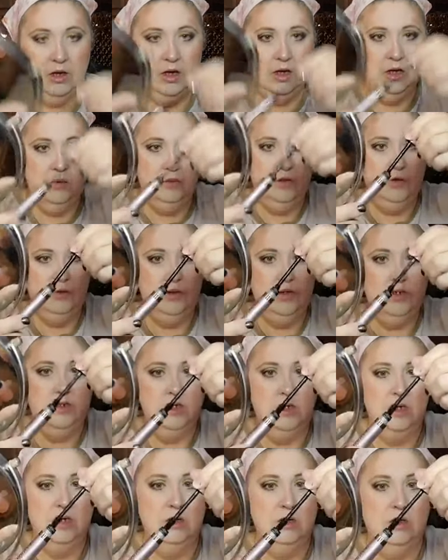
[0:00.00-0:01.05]
And I'm
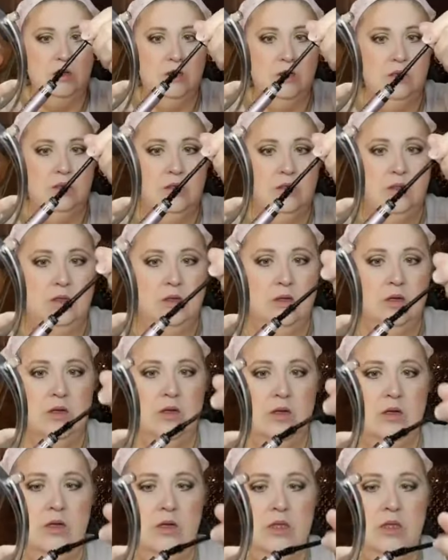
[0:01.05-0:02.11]
twisting.
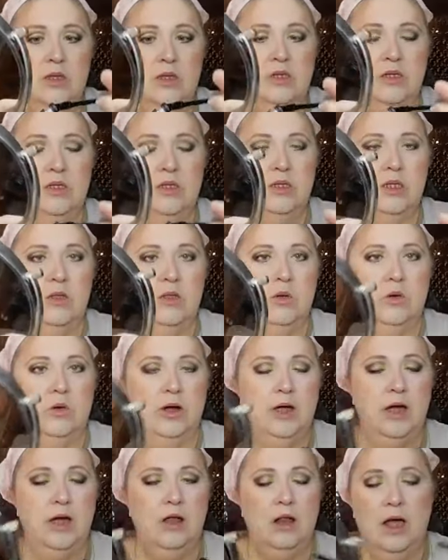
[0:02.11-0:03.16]
This is the
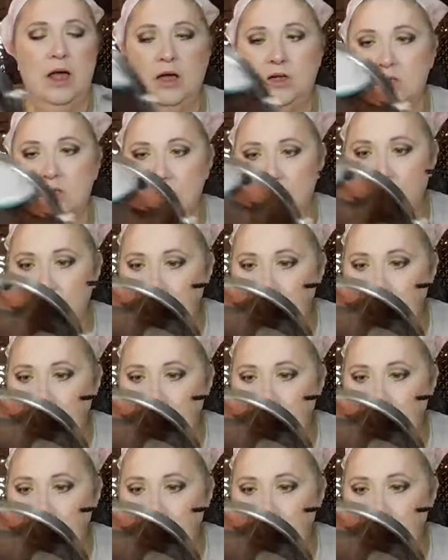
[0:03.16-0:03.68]
L'Oreal Lash